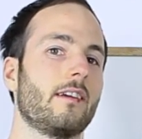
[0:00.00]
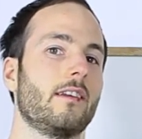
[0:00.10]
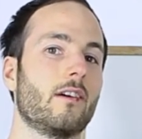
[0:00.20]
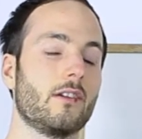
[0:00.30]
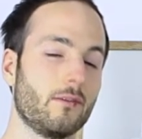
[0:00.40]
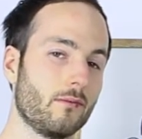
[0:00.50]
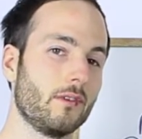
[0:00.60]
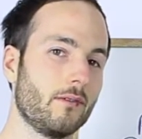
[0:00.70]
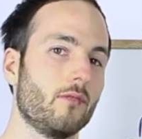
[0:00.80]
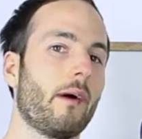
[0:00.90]
You know,
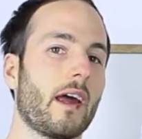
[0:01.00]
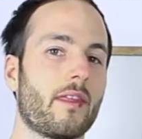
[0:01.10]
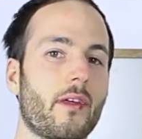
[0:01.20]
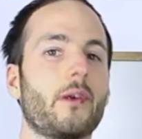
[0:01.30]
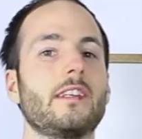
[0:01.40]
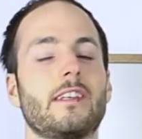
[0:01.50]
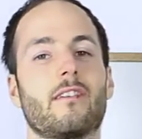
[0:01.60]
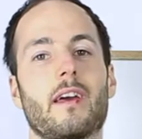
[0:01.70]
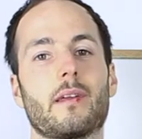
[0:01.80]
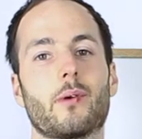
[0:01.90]
you buy 30
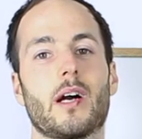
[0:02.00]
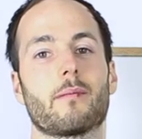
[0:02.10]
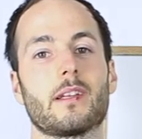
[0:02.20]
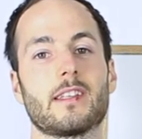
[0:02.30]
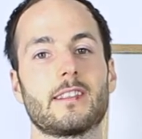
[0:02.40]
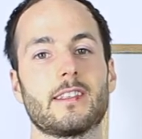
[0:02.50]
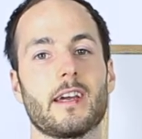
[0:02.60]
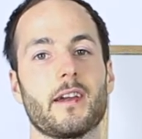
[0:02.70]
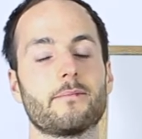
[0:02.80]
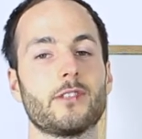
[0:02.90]
single family properties, let's
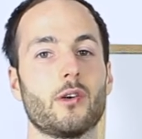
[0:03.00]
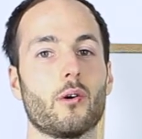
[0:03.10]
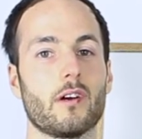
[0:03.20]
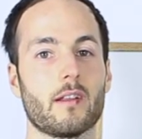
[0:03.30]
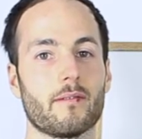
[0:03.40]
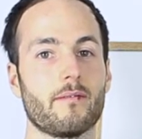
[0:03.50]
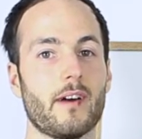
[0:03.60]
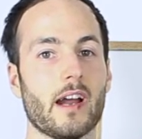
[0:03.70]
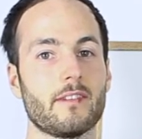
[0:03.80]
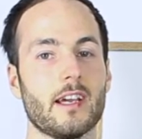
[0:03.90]
say, you hold on for
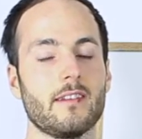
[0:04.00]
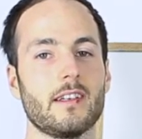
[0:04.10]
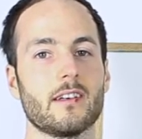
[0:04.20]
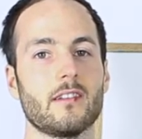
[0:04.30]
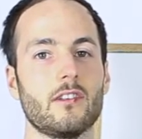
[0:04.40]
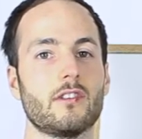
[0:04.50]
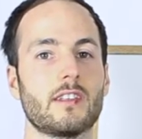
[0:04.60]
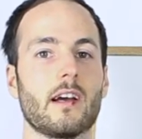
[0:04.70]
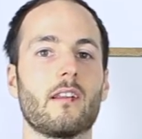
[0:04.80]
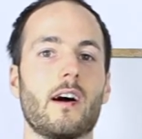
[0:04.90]
5-10 years, you
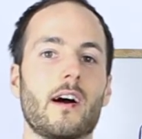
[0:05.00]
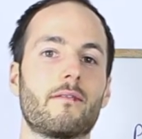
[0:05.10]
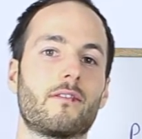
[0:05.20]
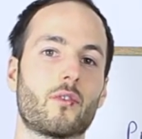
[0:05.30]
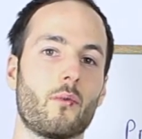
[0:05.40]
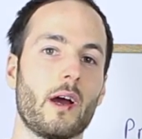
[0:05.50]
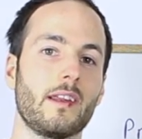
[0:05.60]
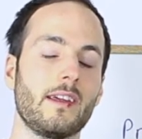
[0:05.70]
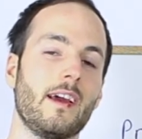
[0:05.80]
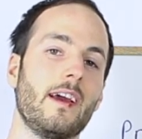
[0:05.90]
sell off
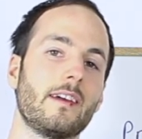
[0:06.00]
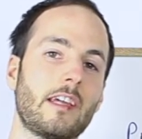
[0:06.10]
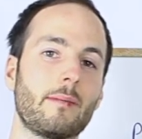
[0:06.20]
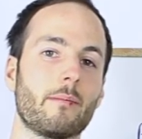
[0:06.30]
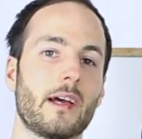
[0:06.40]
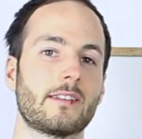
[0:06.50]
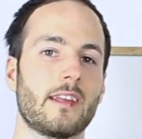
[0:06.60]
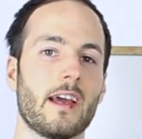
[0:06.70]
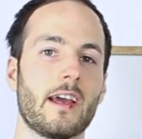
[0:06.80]
20, keep your best